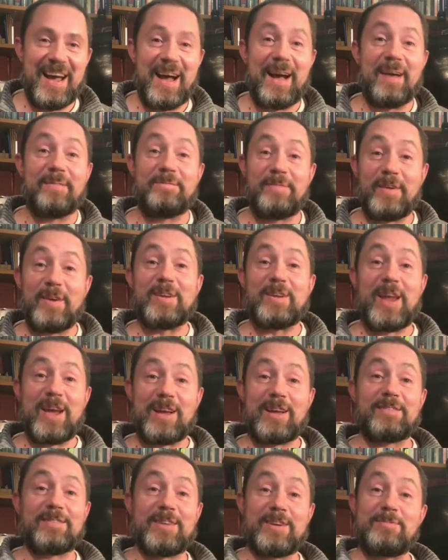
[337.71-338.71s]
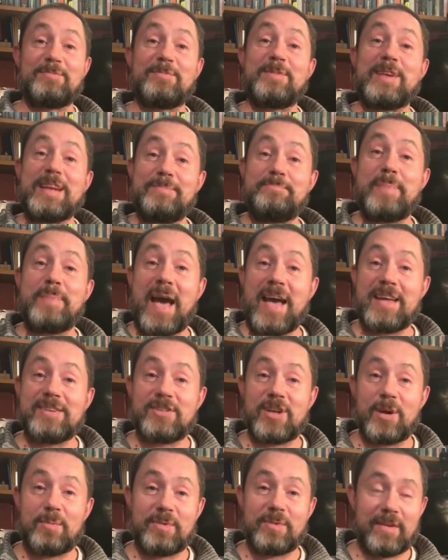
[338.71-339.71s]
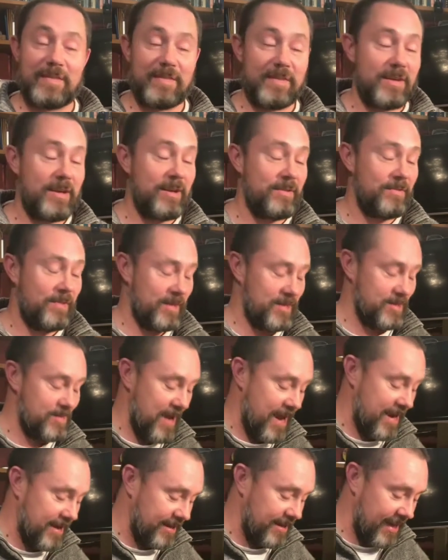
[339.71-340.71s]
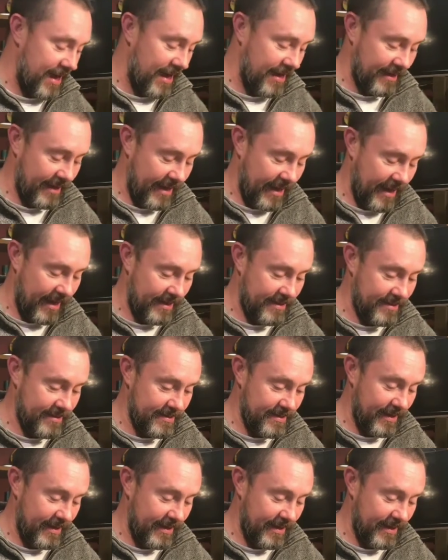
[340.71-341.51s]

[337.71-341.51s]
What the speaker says: I feel like I've done a really bad job of explaining that. And